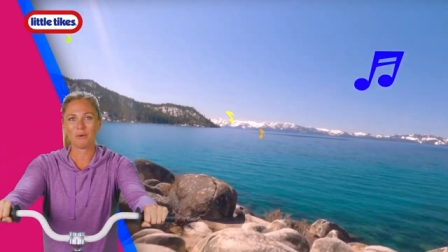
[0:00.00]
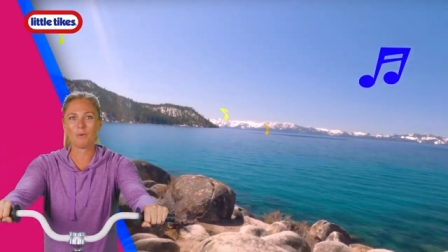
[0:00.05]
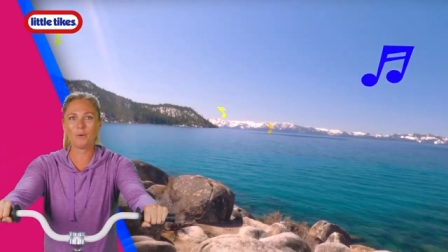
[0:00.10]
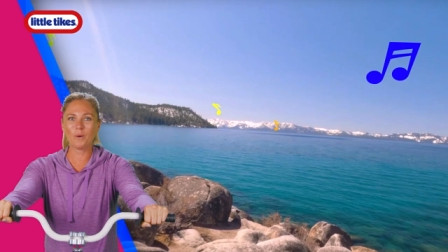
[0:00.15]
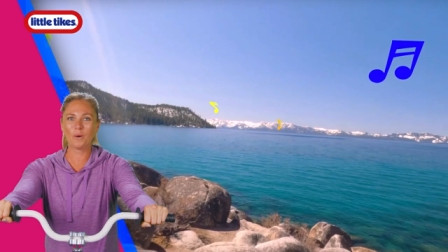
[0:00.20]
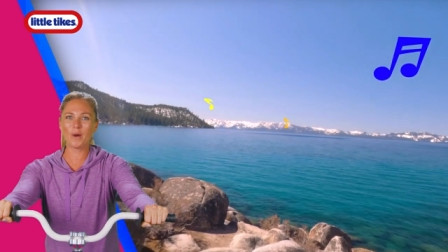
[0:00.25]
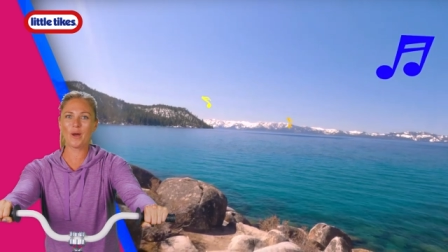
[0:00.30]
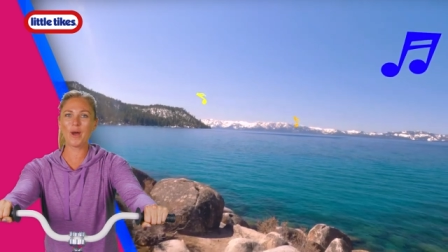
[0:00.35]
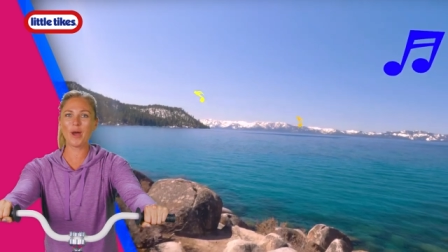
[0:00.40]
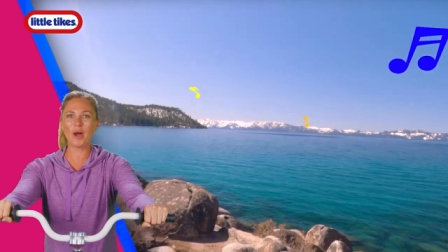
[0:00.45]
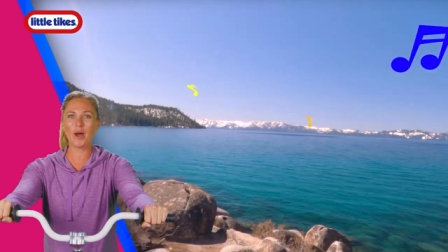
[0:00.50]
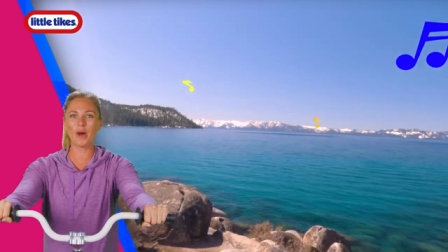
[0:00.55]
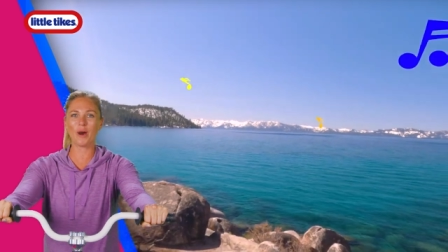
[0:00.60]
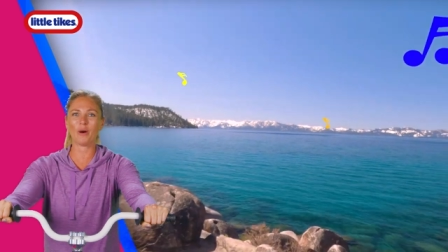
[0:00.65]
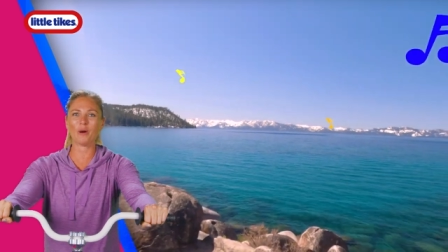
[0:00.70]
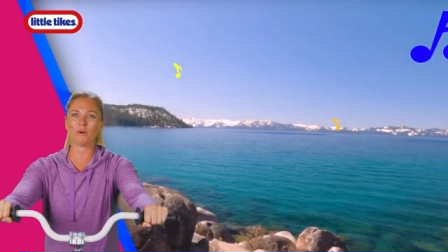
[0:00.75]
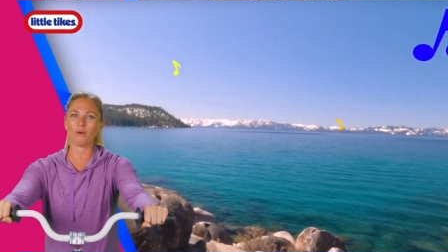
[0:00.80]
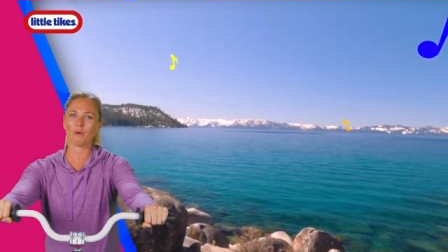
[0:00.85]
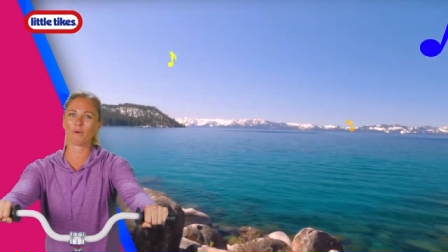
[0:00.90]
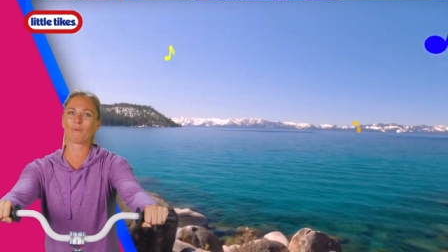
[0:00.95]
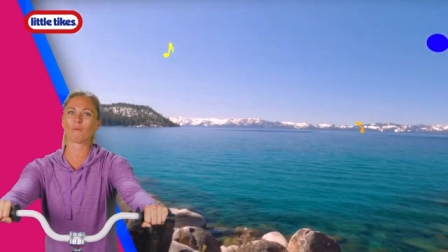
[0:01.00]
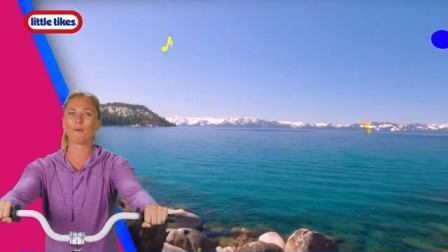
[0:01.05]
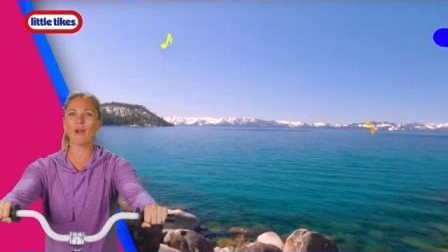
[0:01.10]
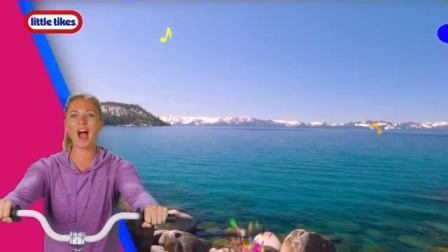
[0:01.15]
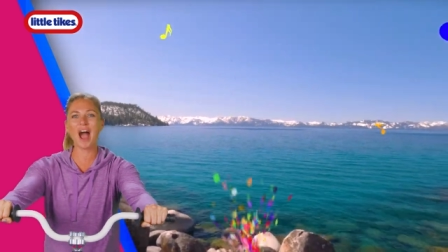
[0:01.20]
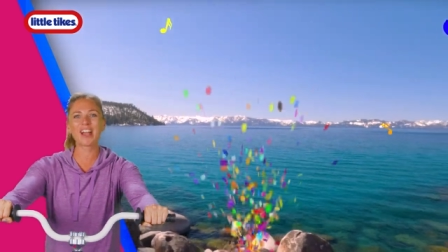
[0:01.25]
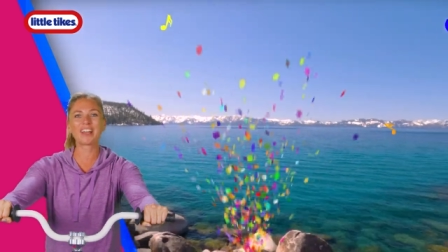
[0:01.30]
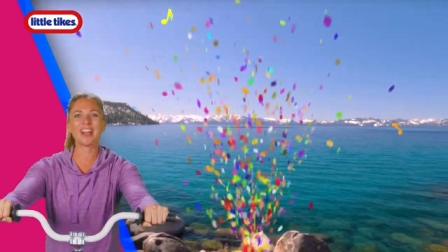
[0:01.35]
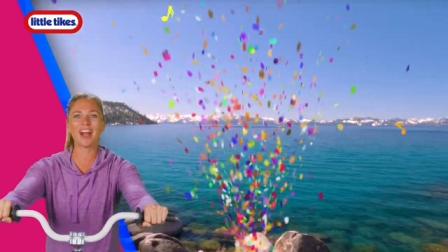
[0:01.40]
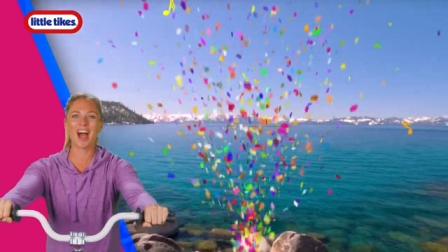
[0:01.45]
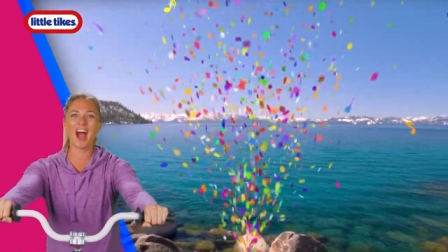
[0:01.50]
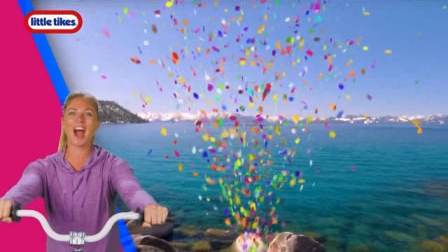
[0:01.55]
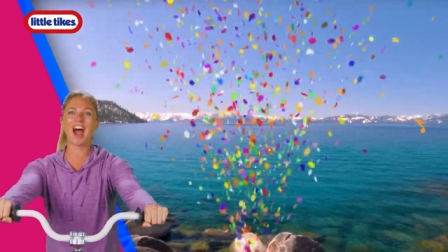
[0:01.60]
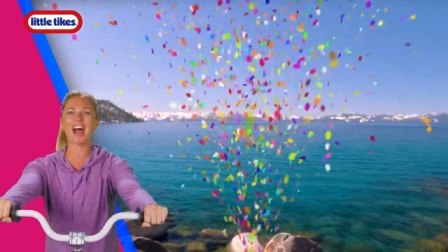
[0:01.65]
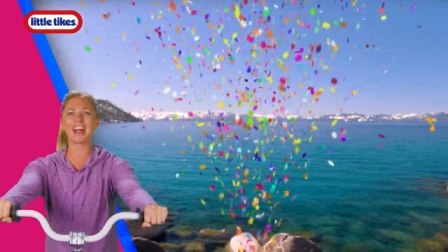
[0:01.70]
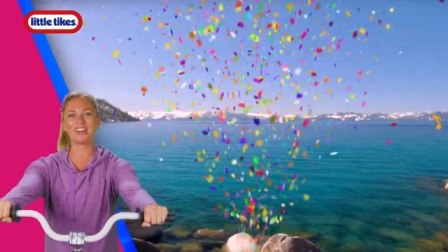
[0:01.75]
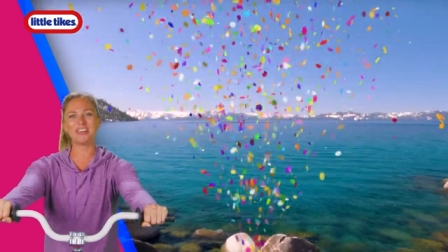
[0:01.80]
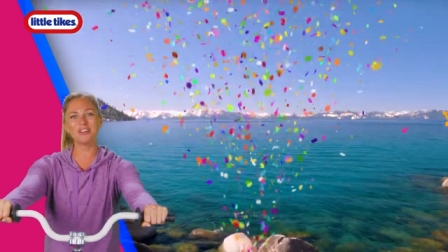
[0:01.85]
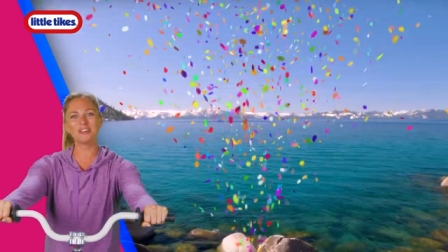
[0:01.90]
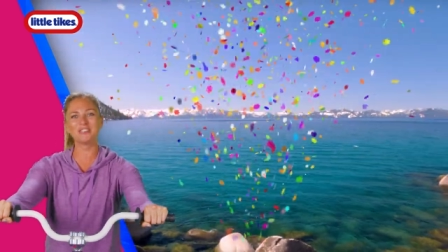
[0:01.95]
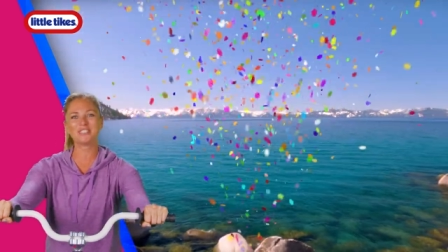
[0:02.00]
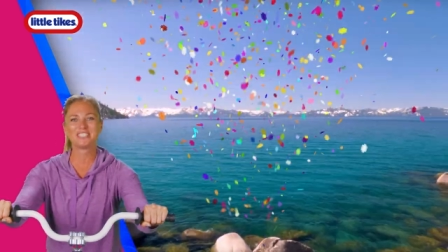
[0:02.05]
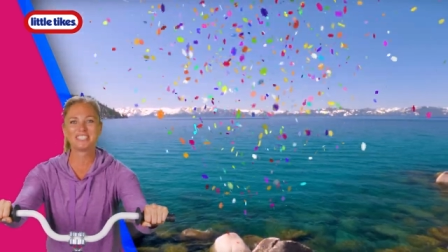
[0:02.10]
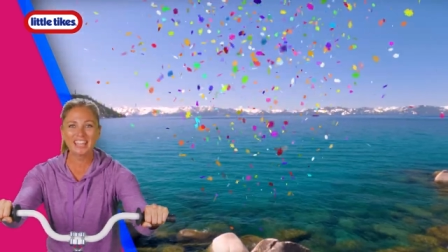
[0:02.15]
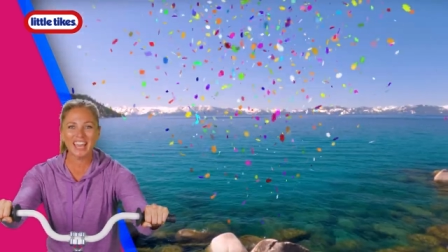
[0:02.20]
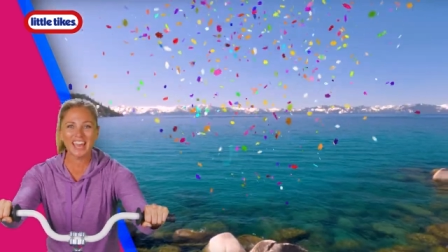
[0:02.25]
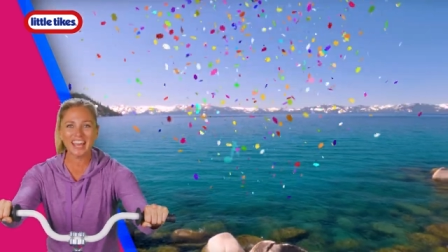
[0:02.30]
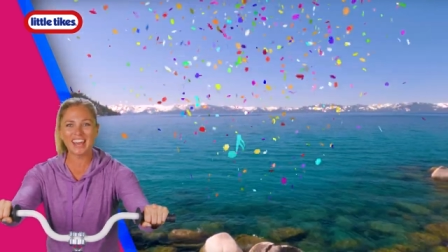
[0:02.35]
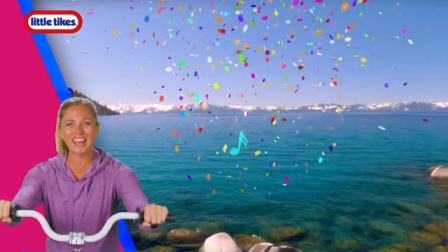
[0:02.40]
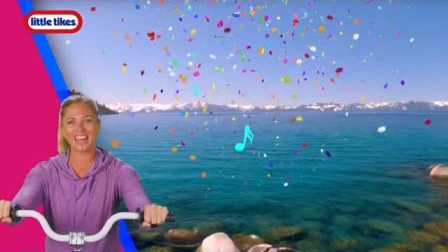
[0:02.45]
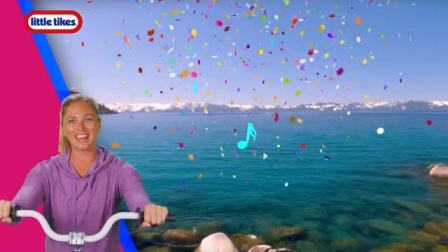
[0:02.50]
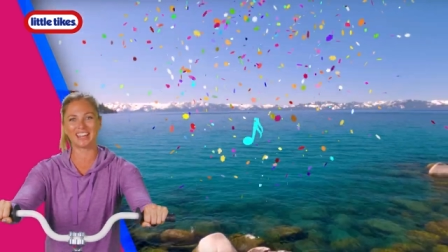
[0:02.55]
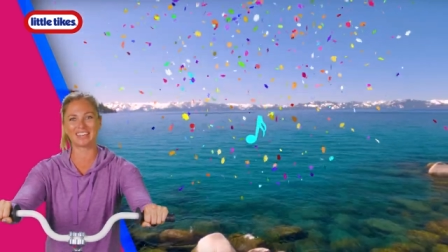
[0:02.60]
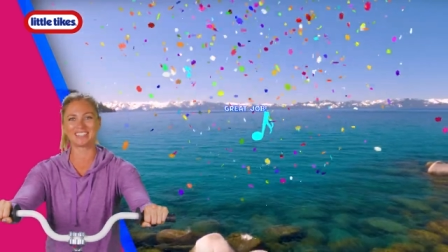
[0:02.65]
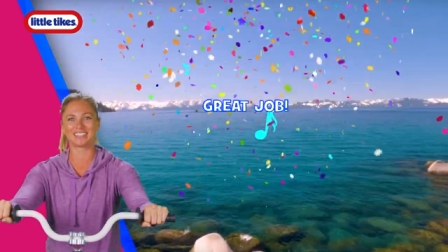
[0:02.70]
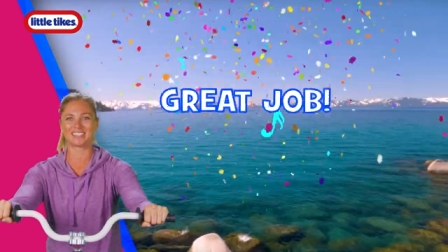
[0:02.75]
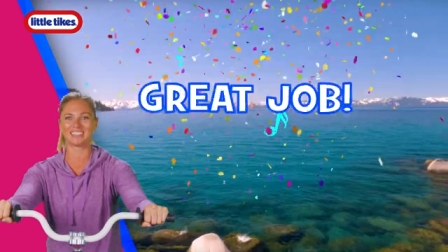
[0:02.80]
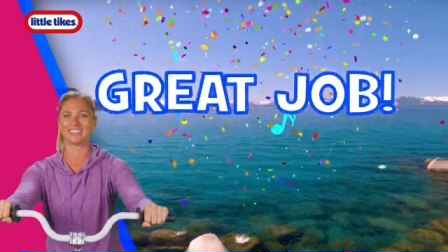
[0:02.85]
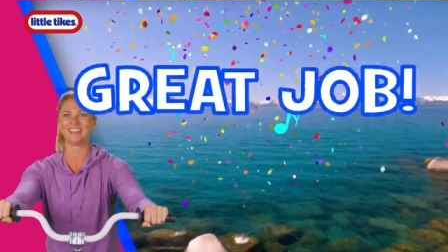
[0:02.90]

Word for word: Woo, rock on, you did it.